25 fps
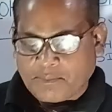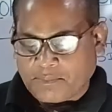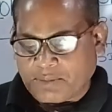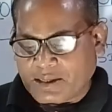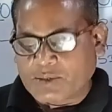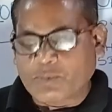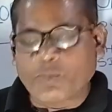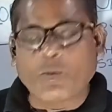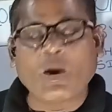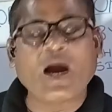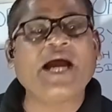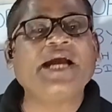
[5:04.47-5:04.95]

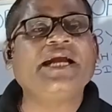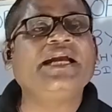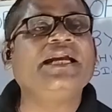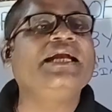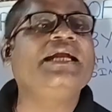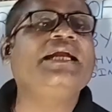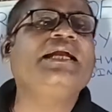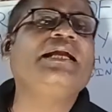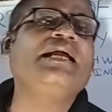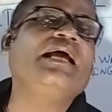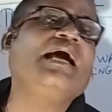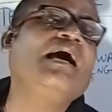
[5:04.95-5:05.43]
But why
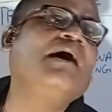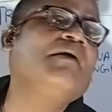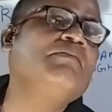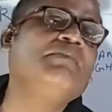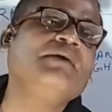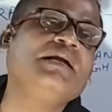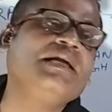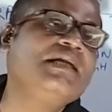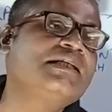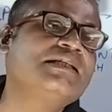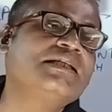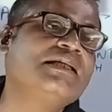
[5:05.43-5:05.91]
didn't he have
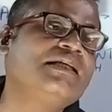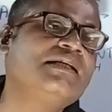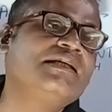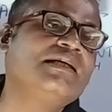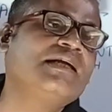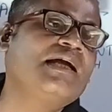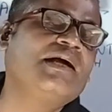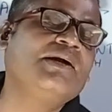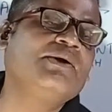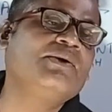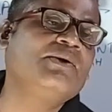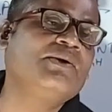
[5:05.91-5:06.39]
many
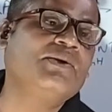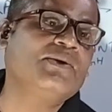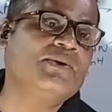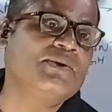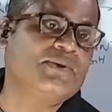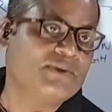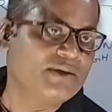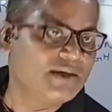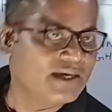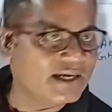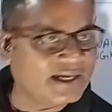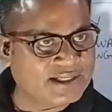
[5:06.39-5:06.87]
children? I don't
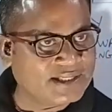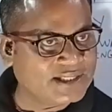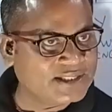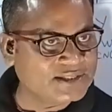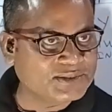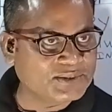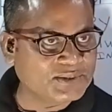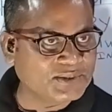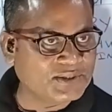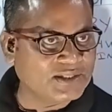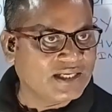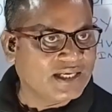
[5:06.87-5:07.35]
know.
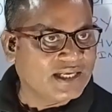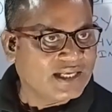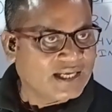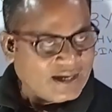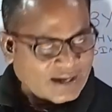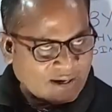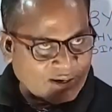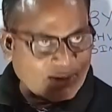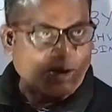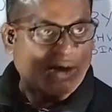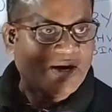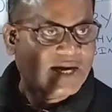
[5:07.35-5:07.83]
Understood?
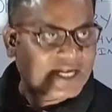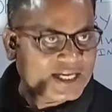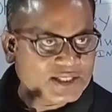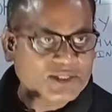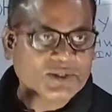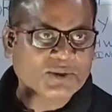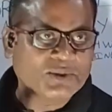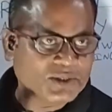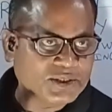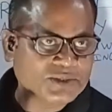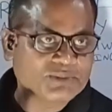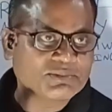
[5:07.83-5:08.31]
According
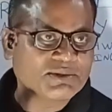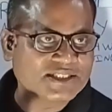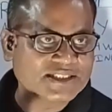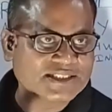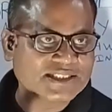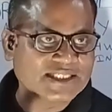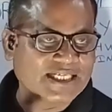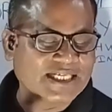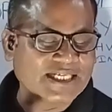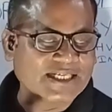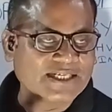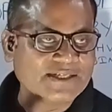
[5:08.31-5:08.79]
to Khushwant
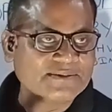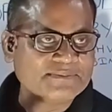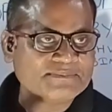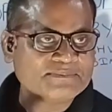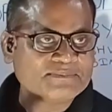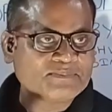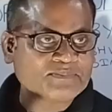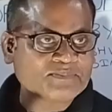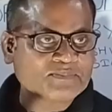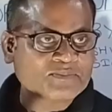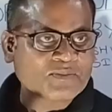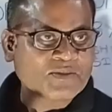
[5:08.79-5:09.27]
Singh,
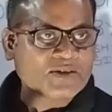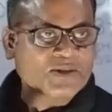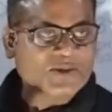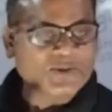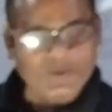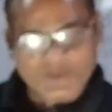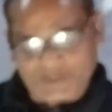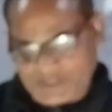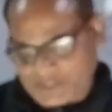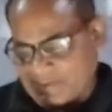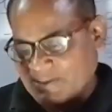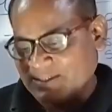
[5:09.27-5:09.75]

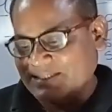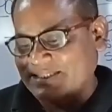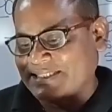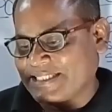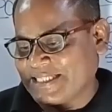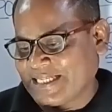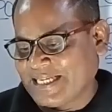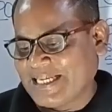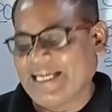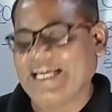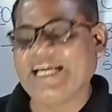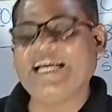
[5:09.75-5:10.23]
Khushwant
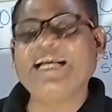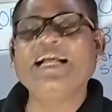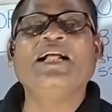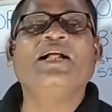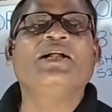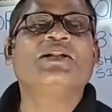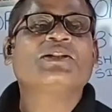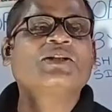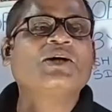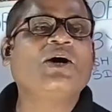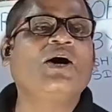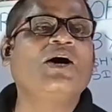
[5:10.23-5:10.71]
Singh
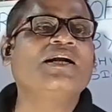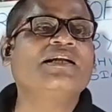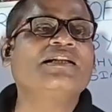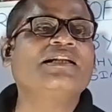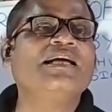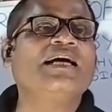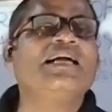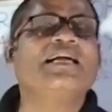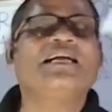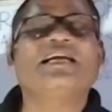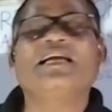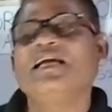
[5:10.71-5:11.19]
thought
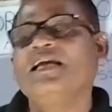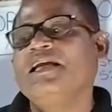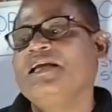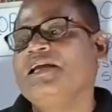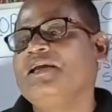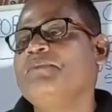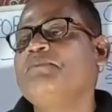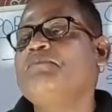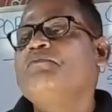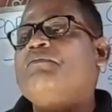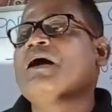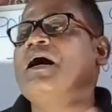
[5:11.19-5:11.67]
that
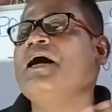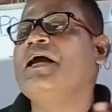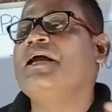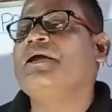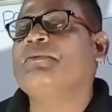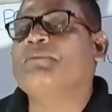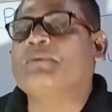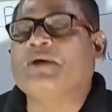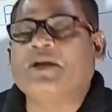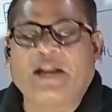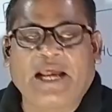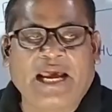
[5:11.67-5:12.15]
if
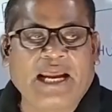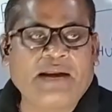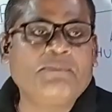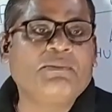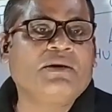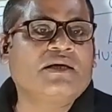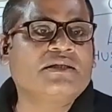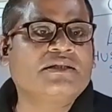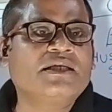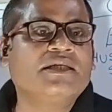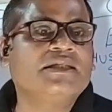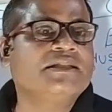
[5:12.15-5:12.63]
my
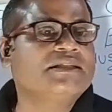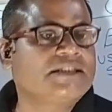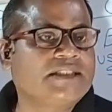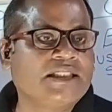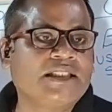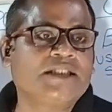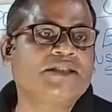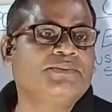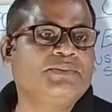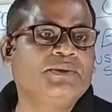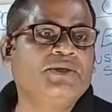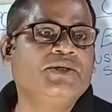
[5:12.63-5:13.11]
grandmother is
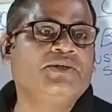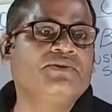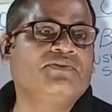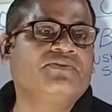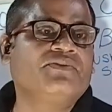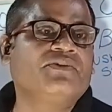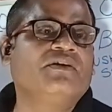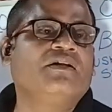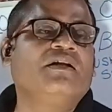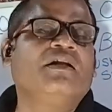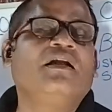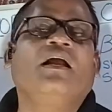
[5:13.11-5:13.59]
this
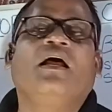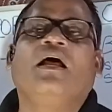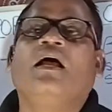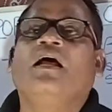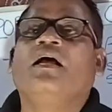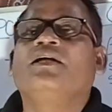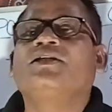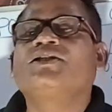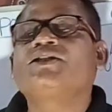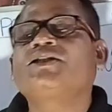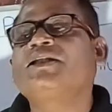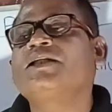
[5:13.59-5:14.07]
beautiful,
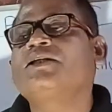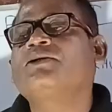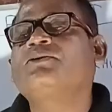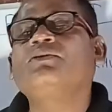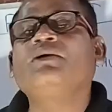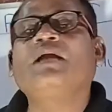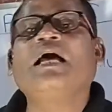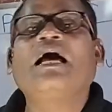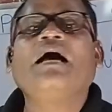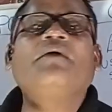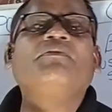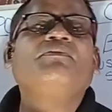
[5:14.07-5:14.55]
she
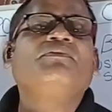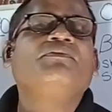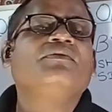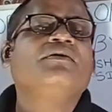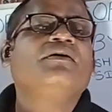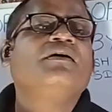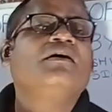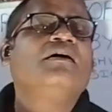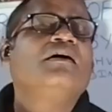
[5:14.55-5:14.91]
could have